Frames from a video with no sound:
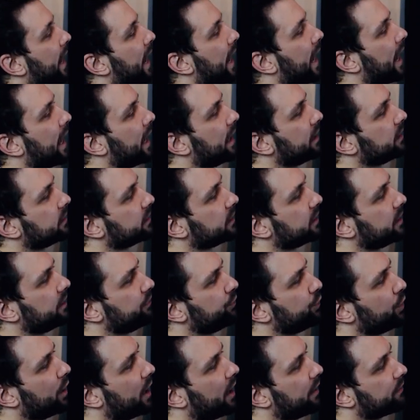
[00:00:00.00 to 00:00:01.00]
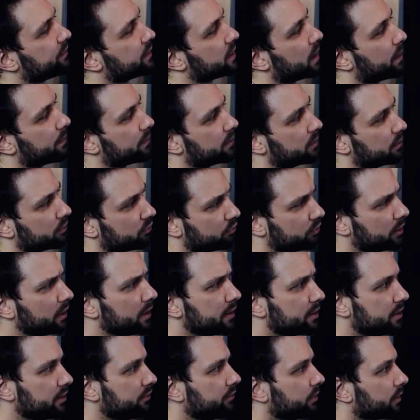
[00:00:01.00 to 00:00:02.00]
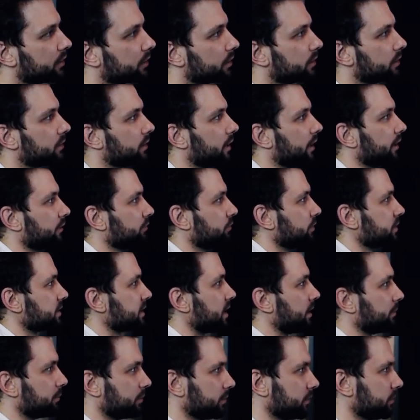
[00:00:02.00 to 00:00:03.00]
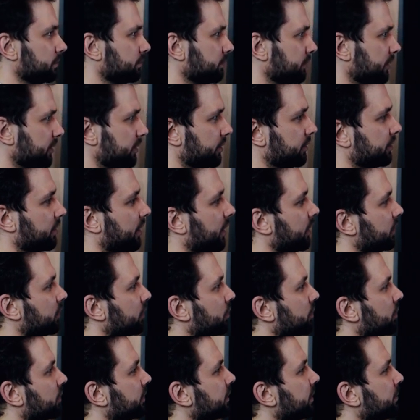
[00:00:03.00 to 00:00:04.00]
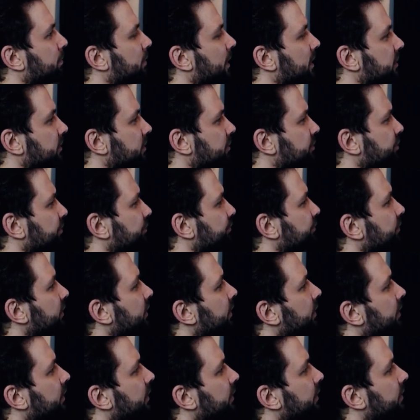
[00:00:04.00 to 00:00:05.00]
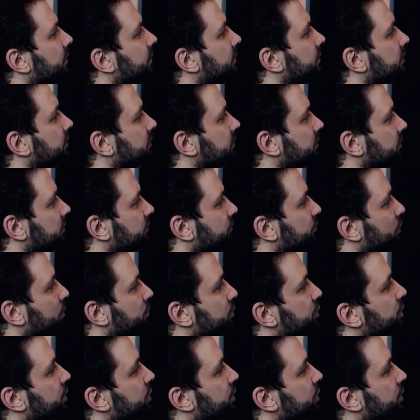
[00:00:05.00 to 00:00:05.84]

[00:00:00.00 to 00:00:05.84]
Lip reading: And if you have something really difficult, like for example, here I learned a passage of from